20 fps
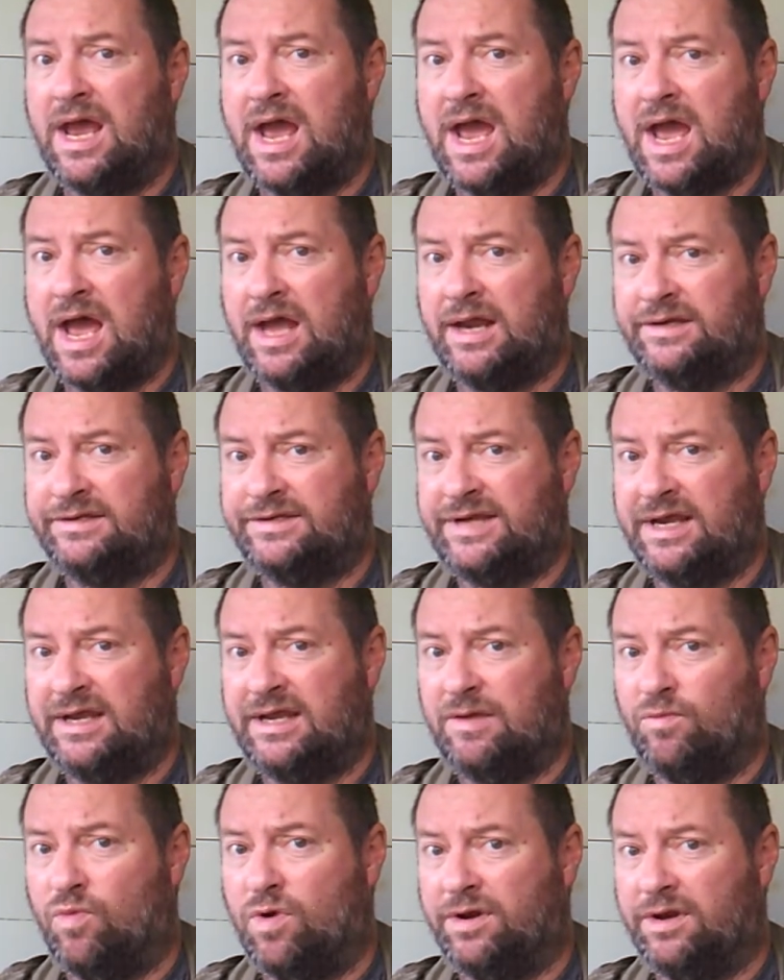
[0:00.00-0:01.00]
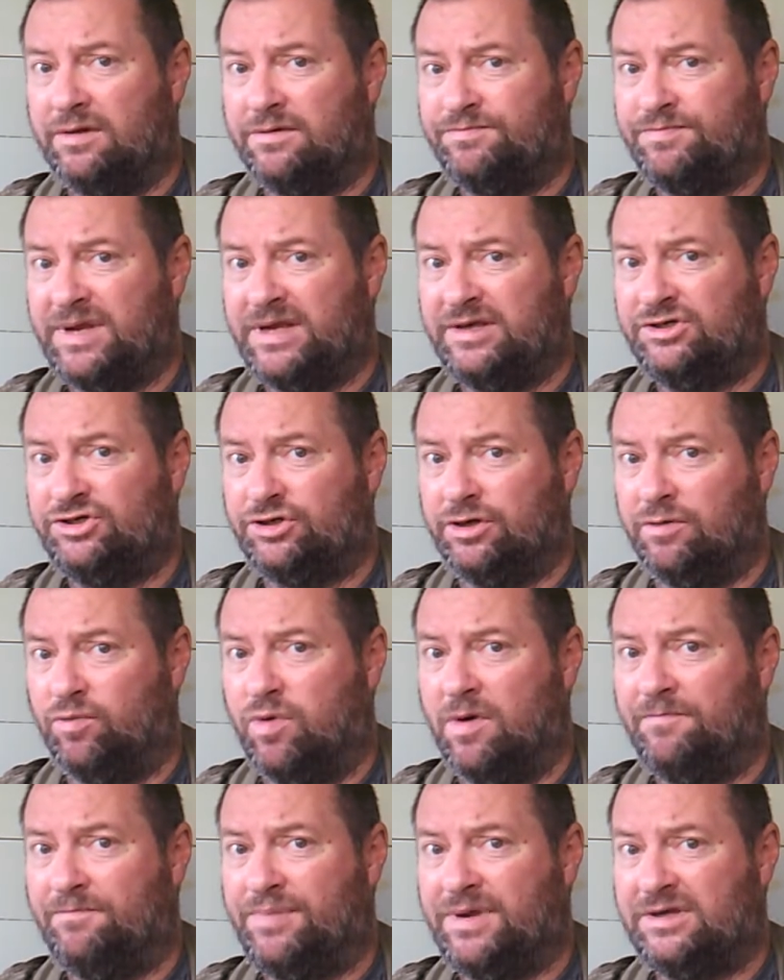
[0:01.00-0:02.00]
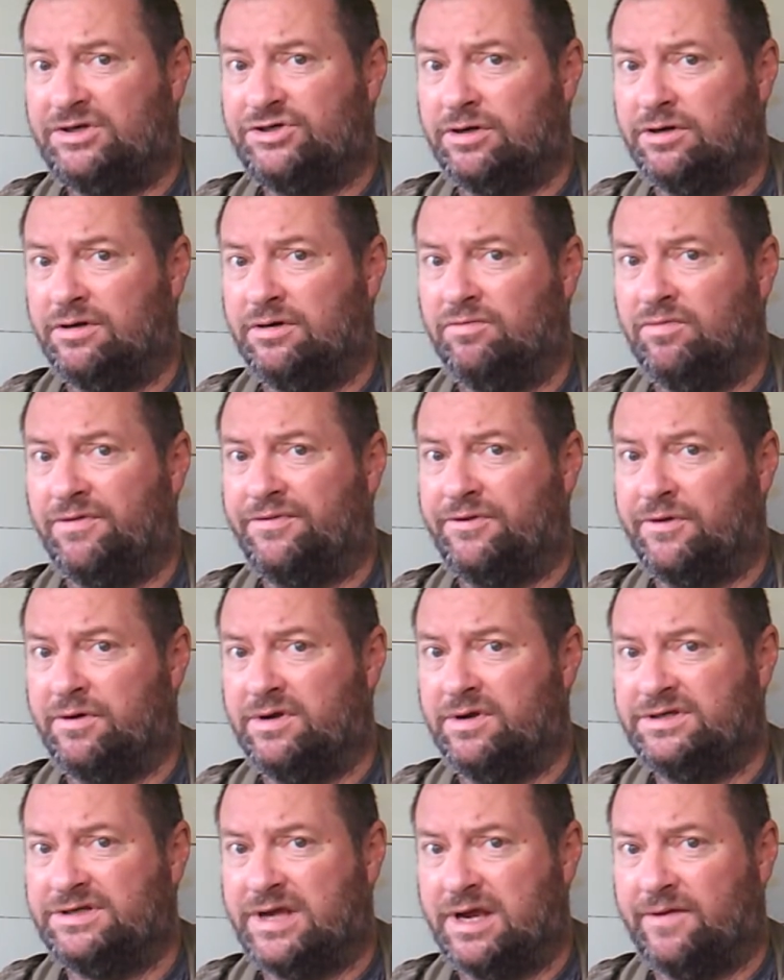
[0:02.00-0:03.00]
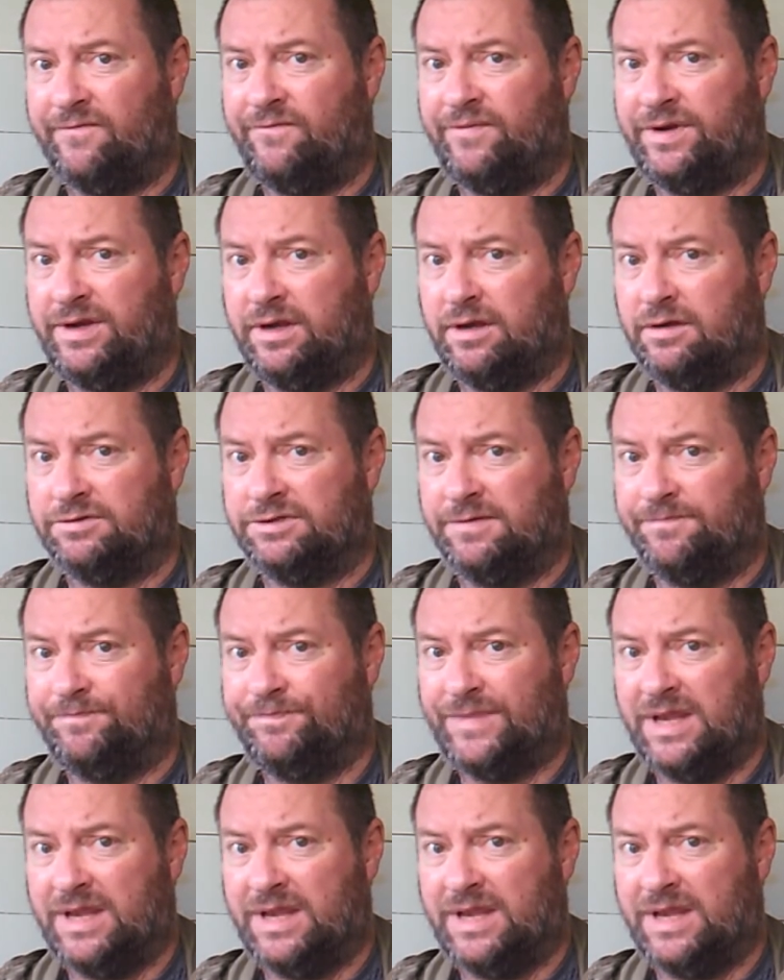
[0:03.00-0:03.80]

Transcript: and taking one picture with 30-second videos.